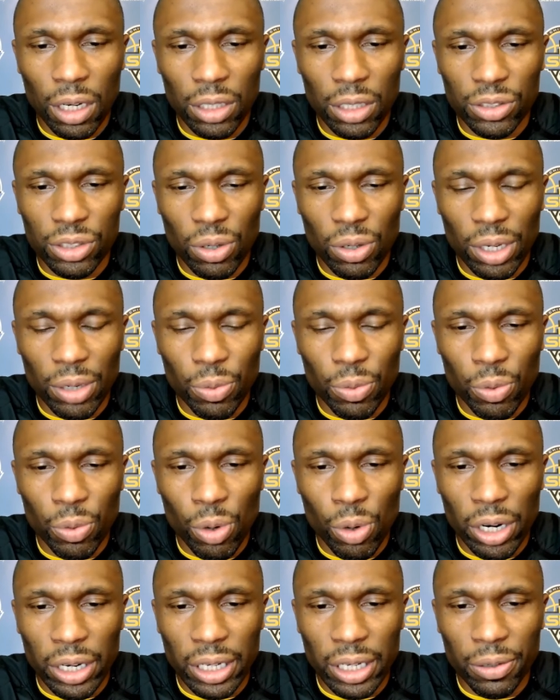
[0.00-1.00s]
so we
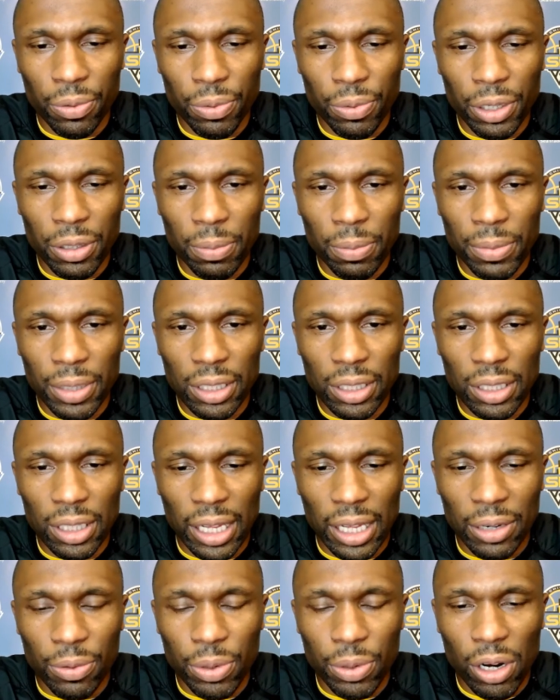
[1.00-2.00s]
weren't in a rhythm
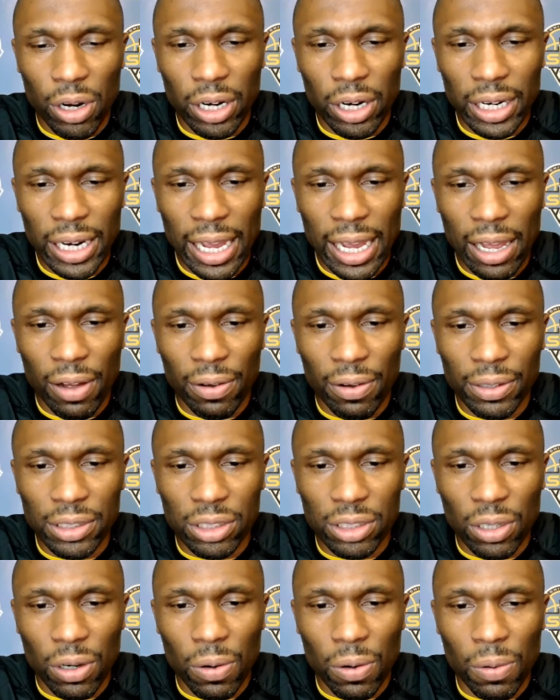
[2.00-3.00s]
like we are now. And
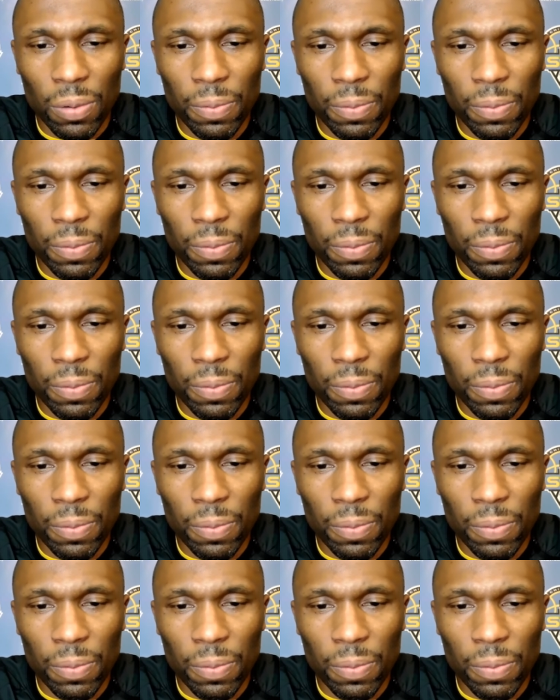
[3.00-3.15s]
so,